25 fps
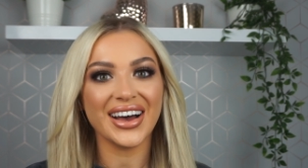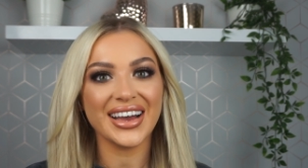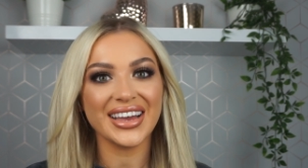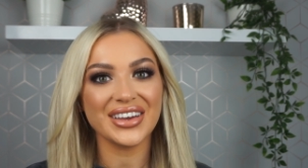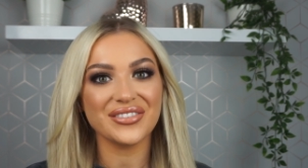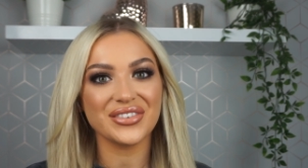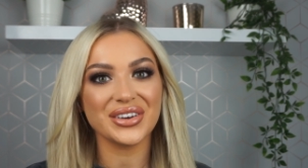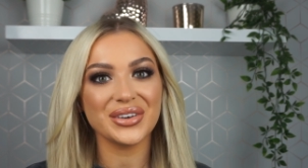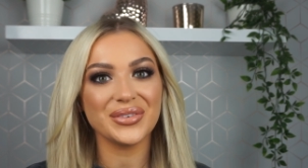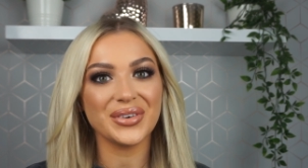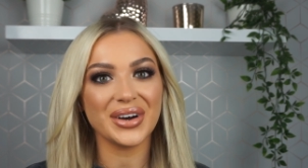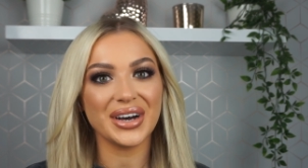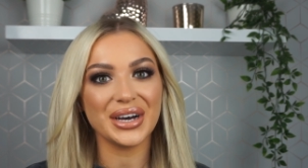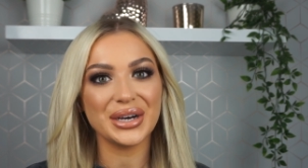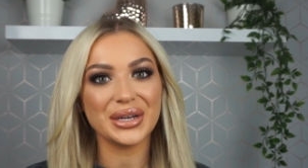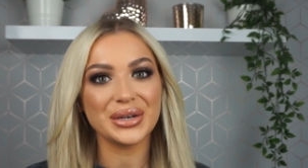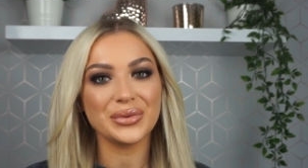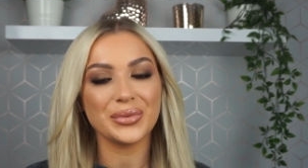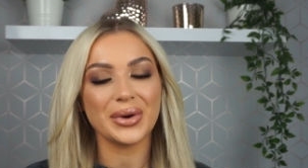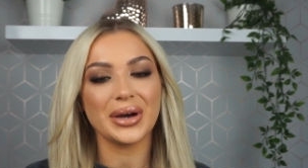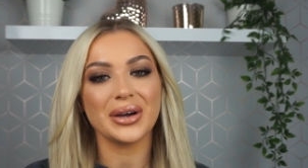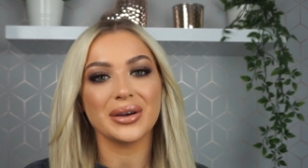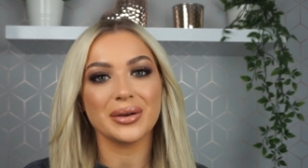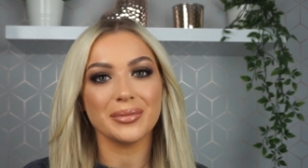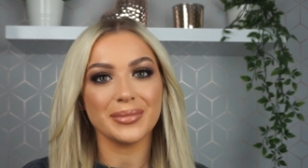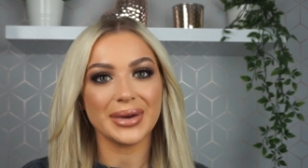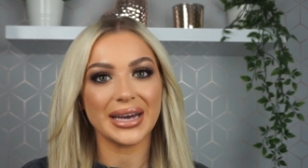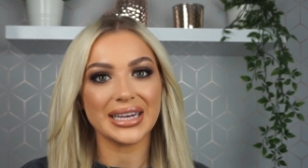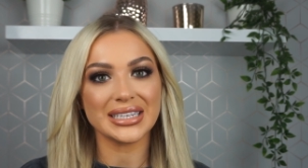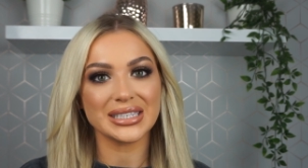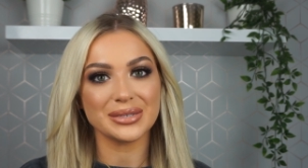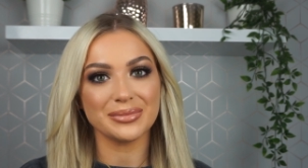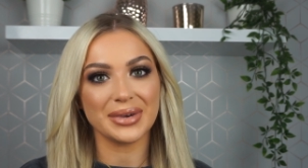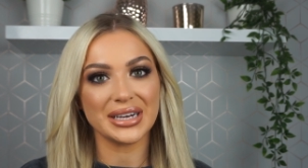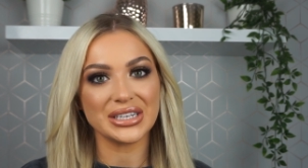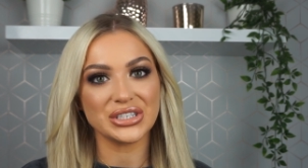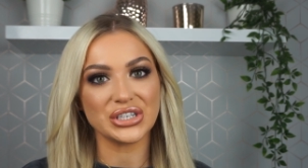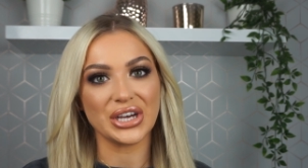Hi everyone, welcome back
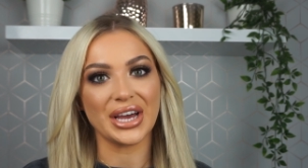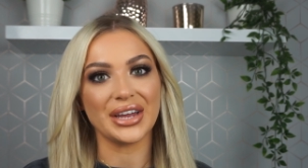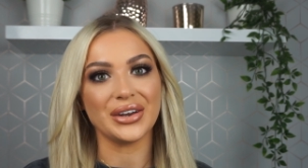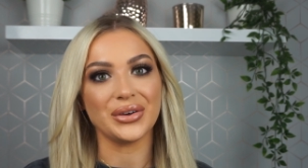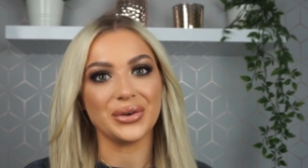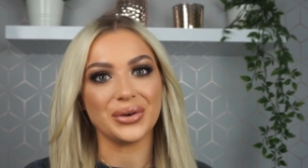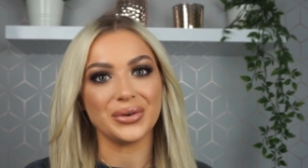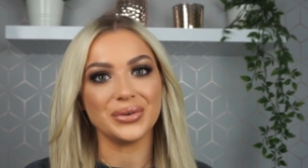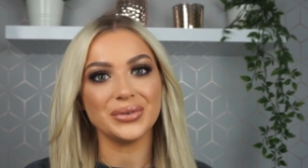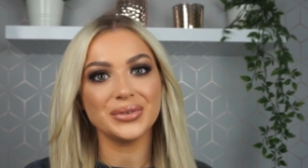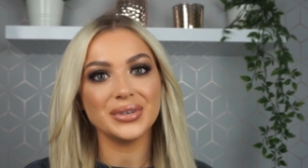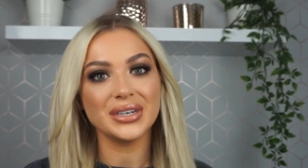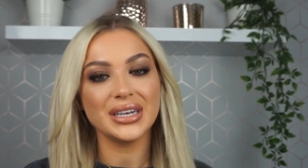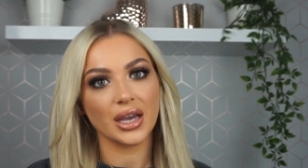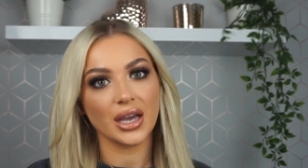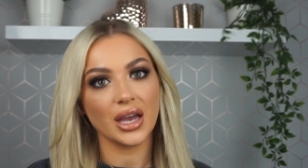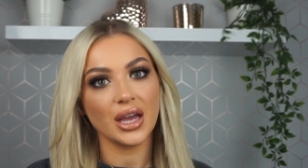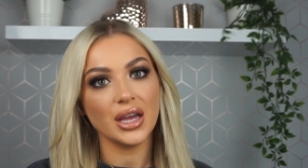to my channel.